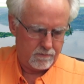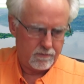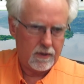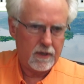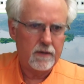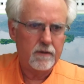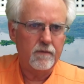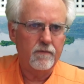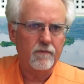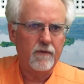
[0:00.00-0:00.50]

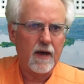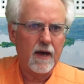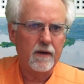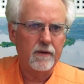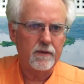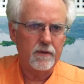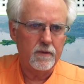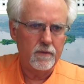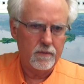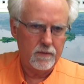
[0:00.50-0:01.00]
button
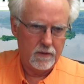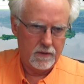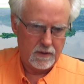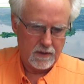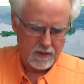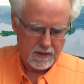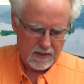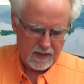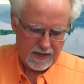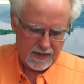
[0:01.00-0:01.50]
value,
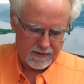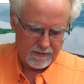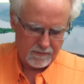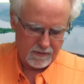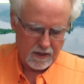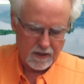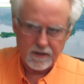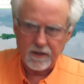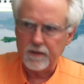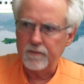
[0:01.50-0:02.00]
and I'm
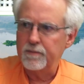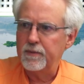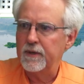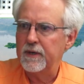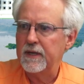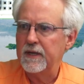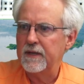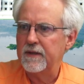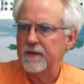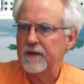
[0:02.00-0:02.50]
not going to put
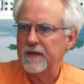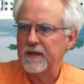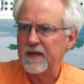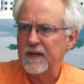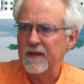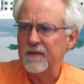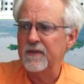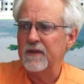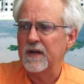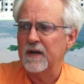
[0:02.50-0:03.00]
anything
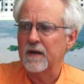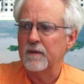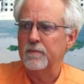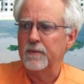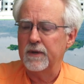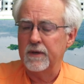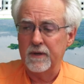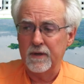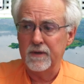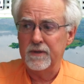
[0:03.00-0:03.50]
in there
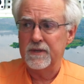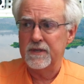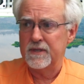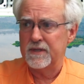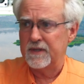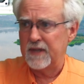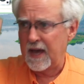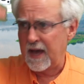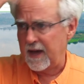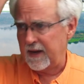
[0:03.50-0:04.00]
because
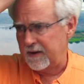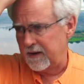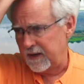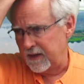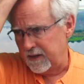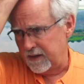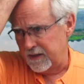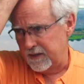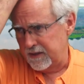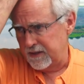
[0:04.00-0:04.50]
that
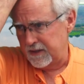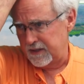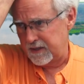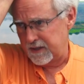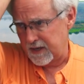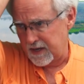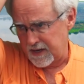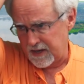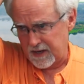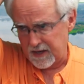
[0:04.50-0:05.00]
is
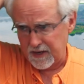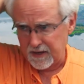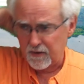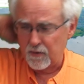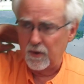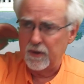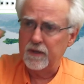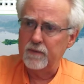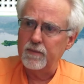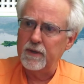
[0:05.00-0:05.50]
uh,
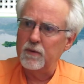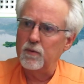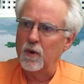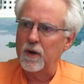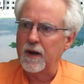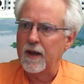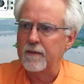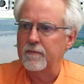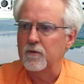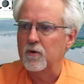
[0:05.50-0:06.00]
going to be
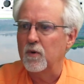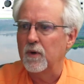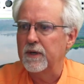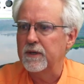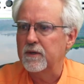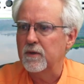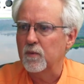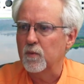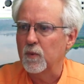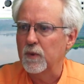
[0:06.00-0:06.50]
what I'm going
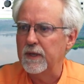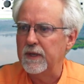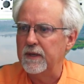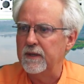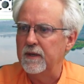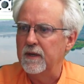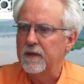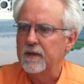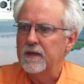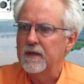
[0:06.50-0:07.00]
to
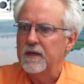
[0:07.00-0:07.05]
read.